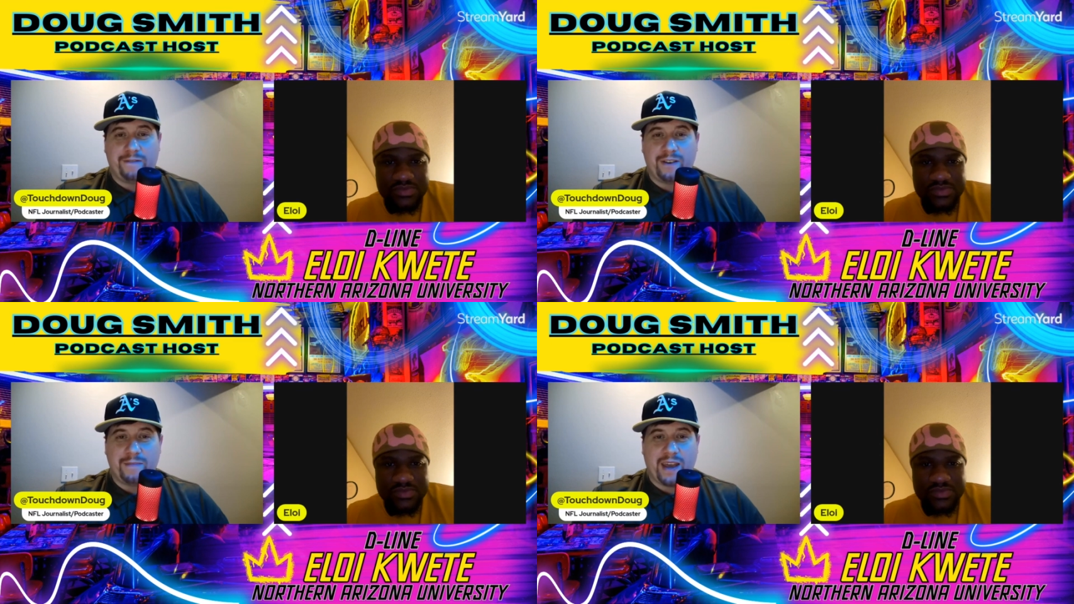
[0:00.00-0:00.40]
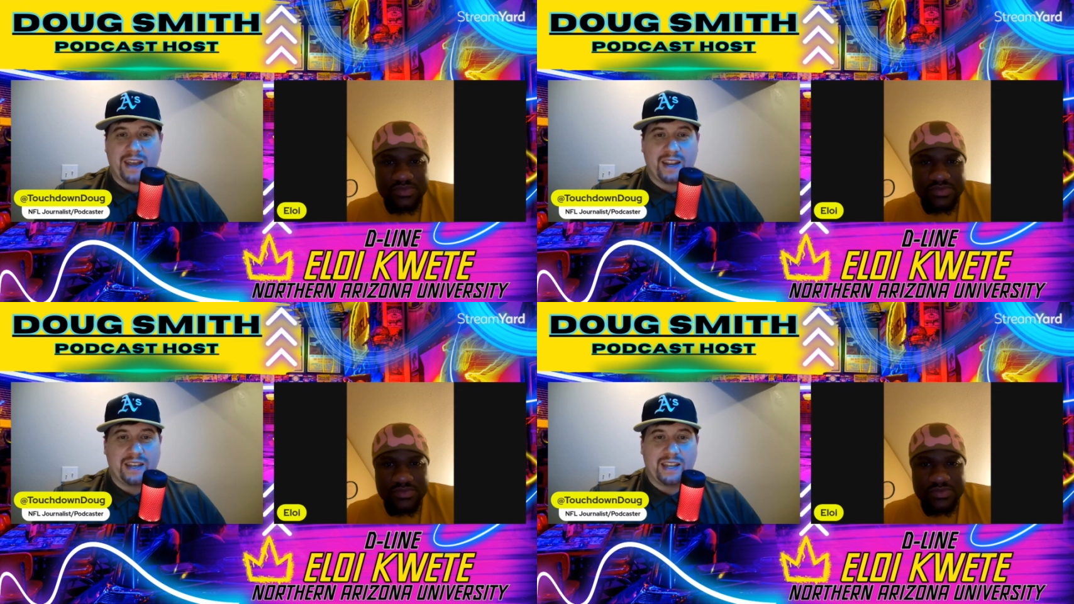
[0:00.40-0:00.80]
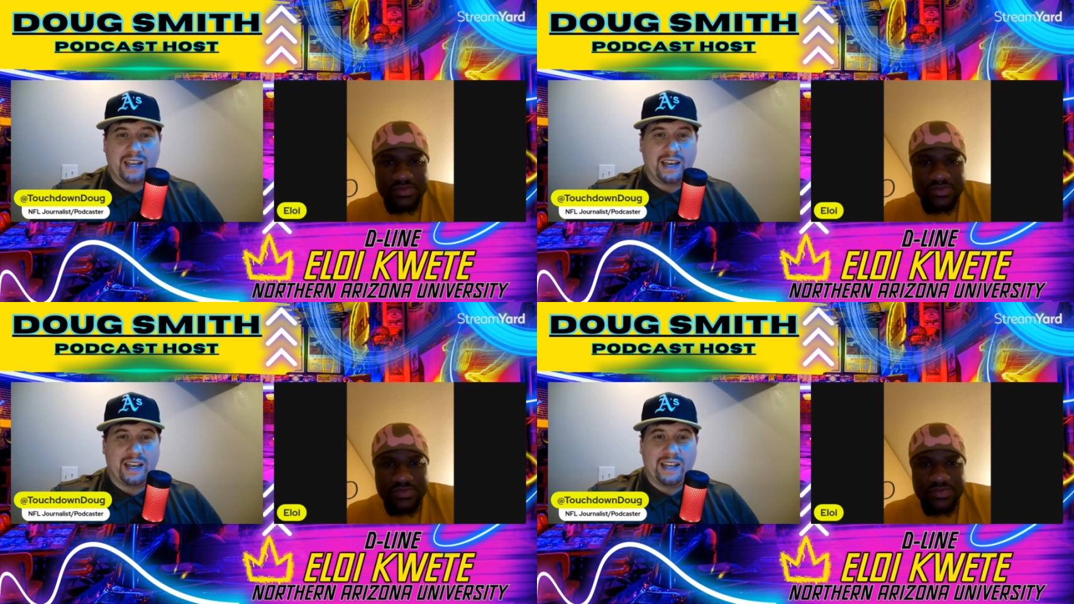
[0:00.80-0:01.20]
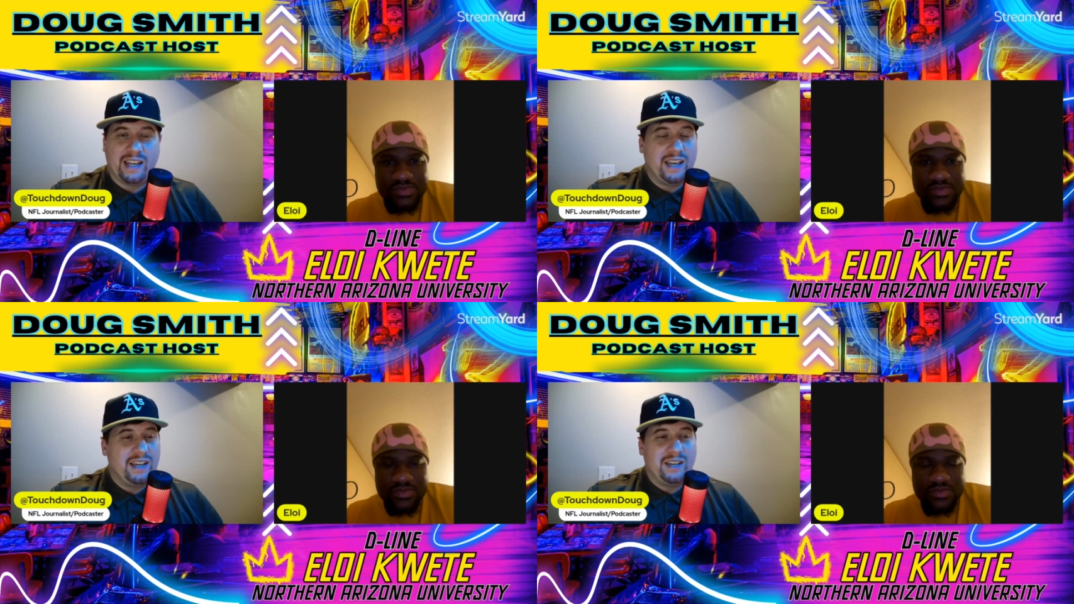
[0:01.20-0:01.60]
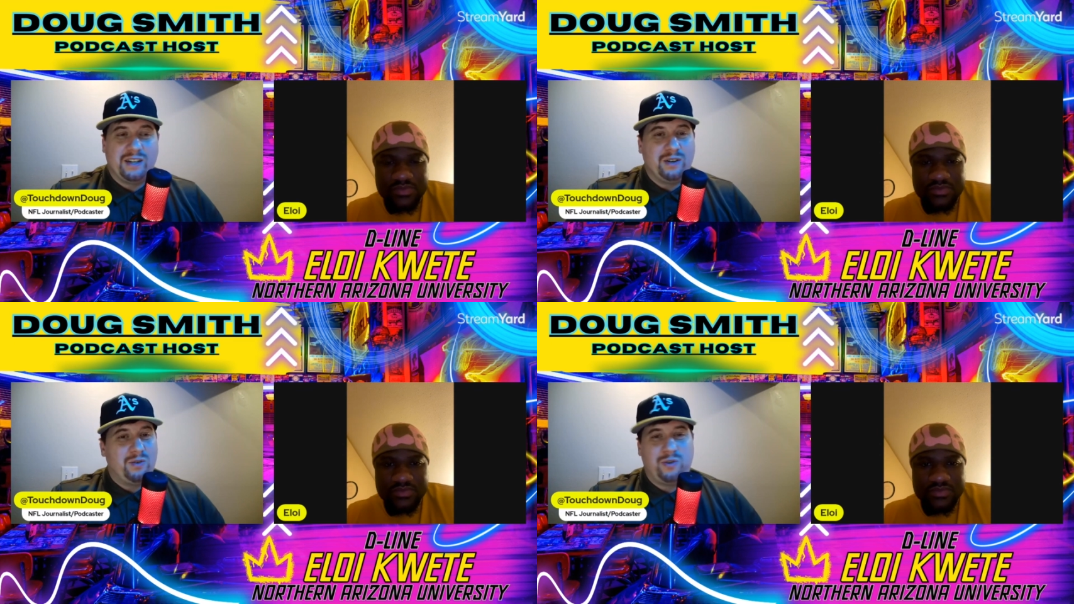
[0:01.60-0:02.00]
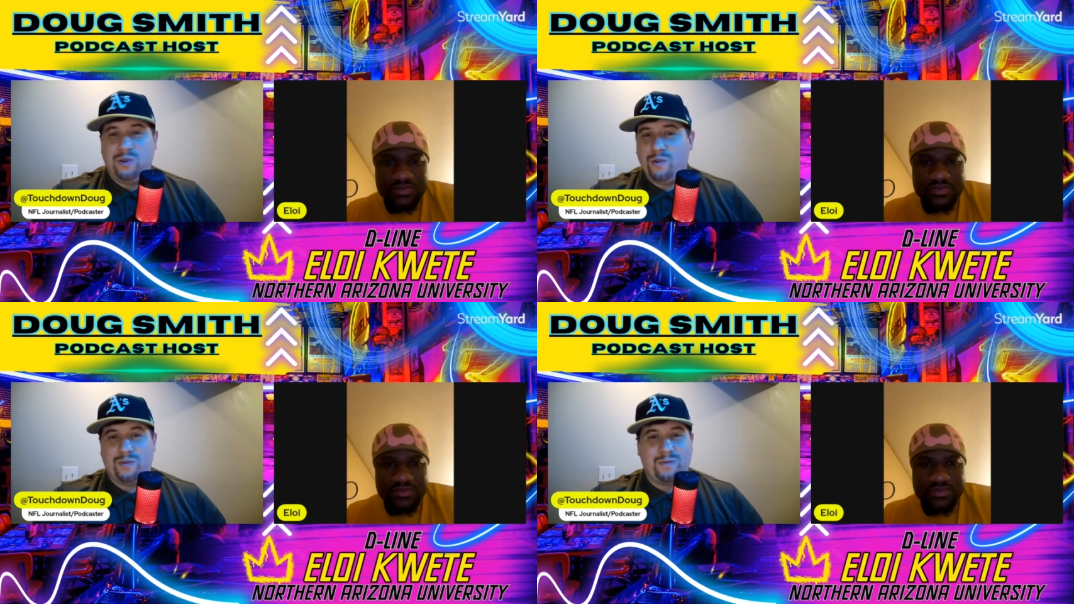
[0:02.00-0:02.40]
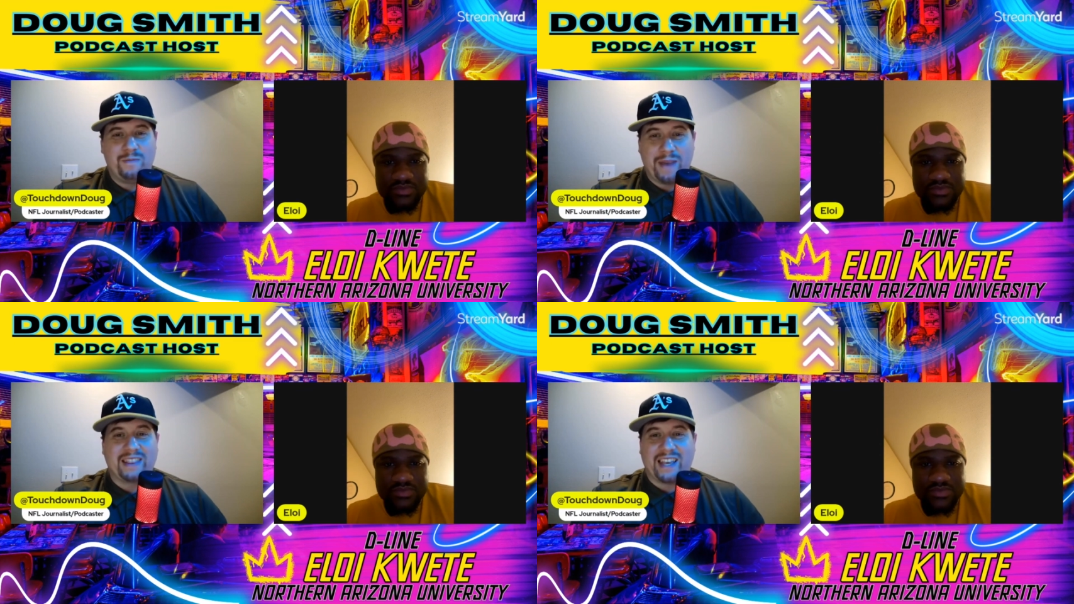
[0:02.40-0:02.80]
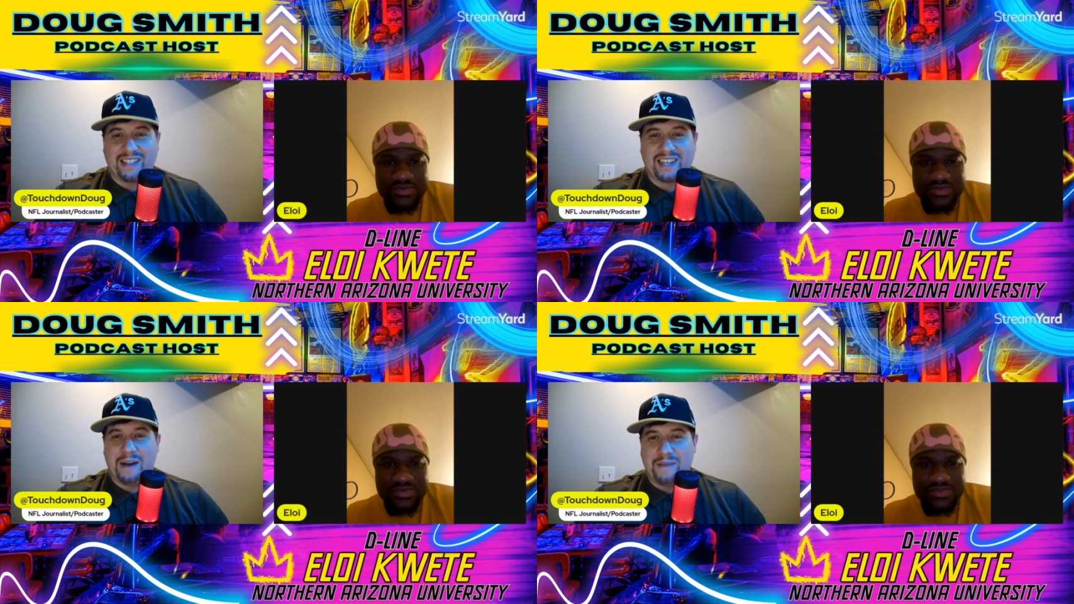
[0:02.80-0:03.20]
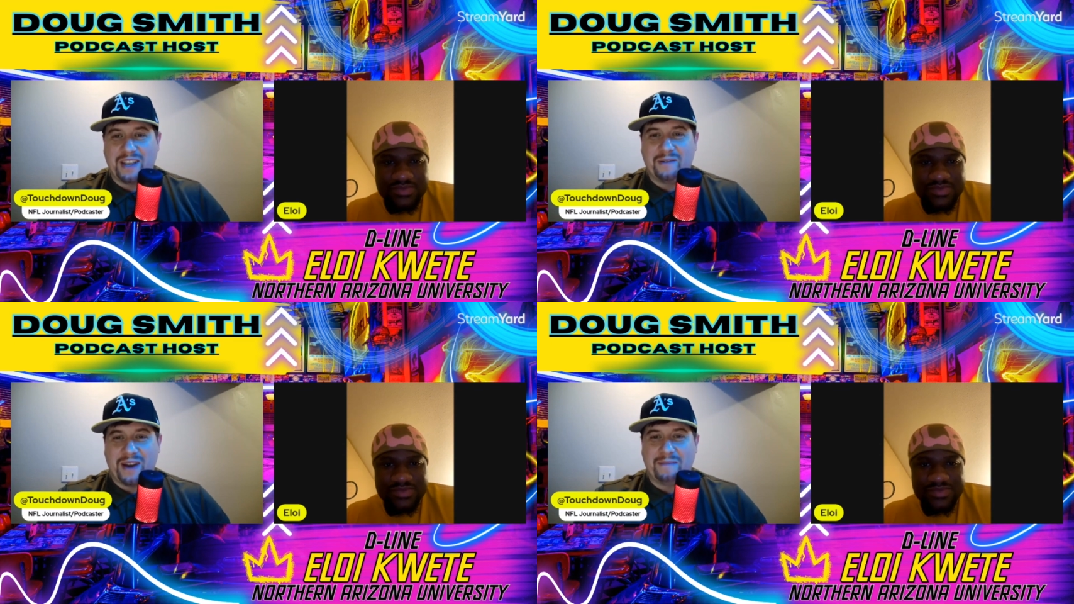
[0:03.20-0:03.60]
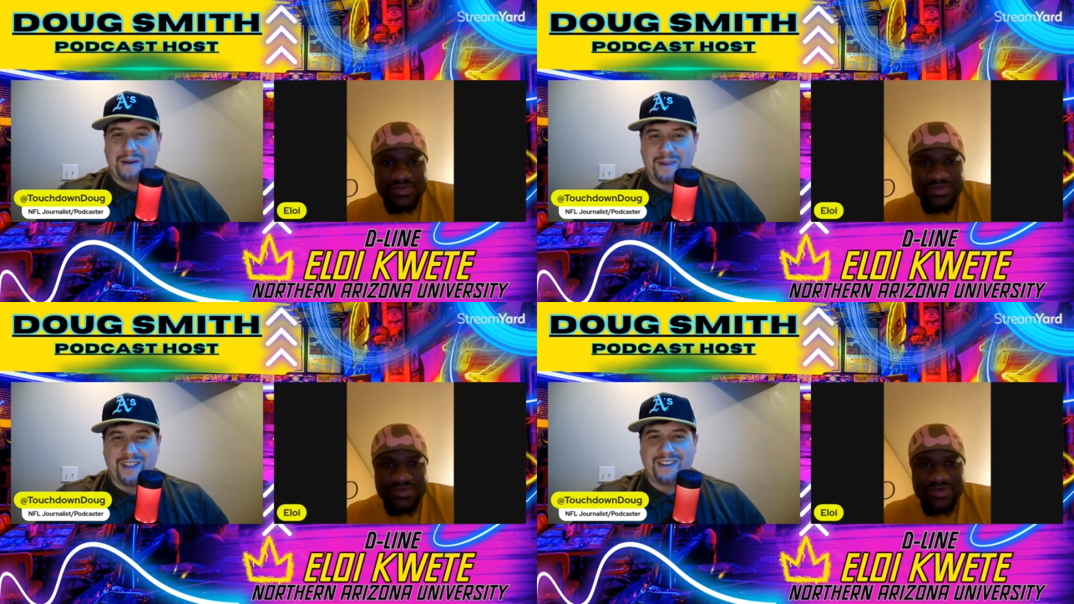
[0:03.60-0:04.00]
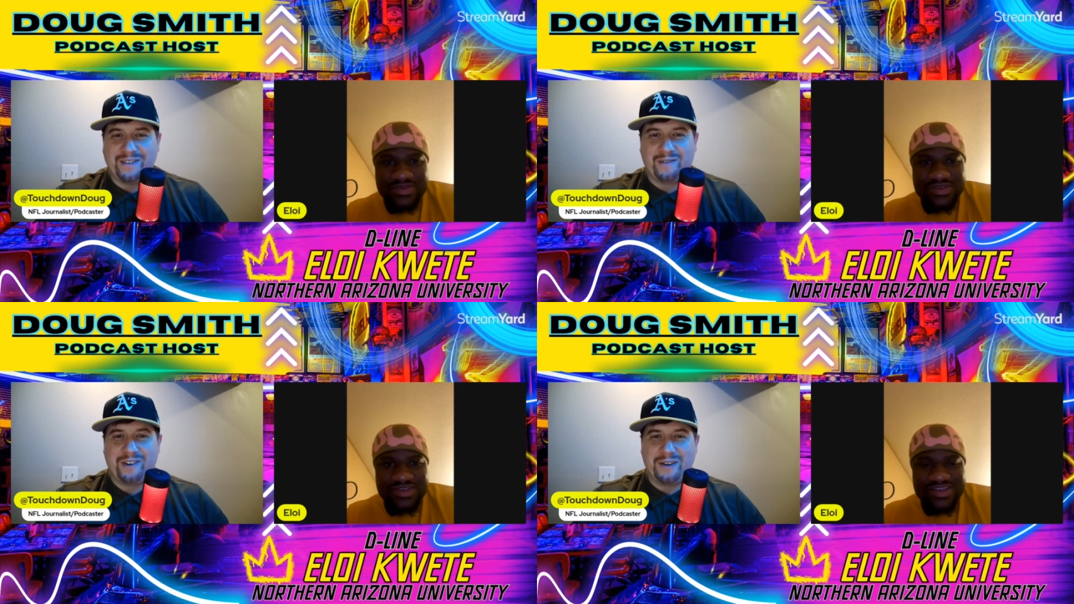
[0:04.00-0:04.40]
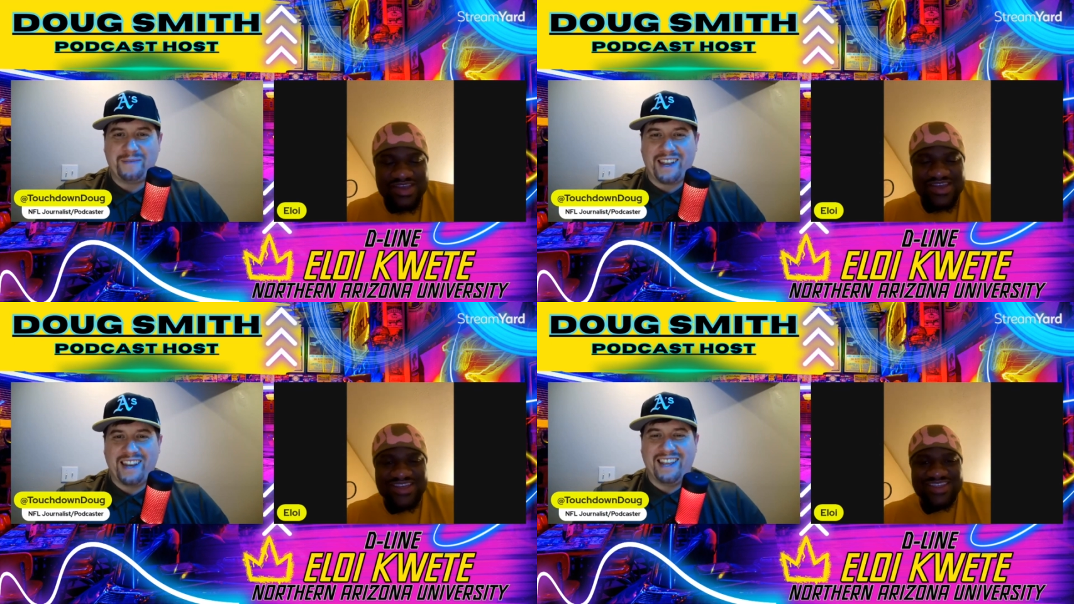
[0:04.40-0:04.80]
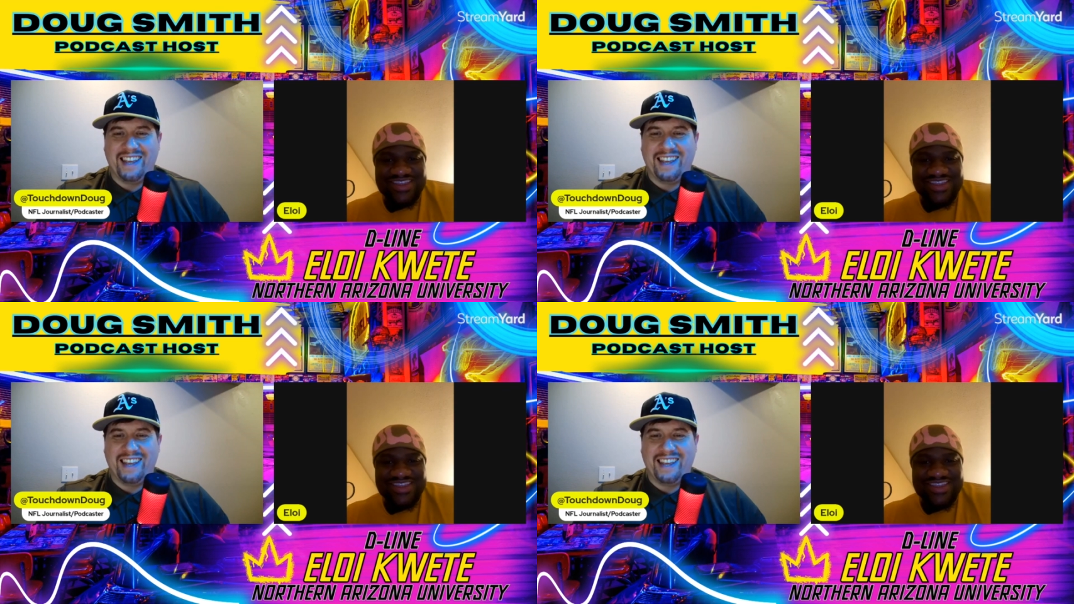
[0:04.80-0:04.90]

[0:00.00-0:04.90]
Speaker 1: for you, man, and uh, whew, big things are coming your way, my brother, for real, man.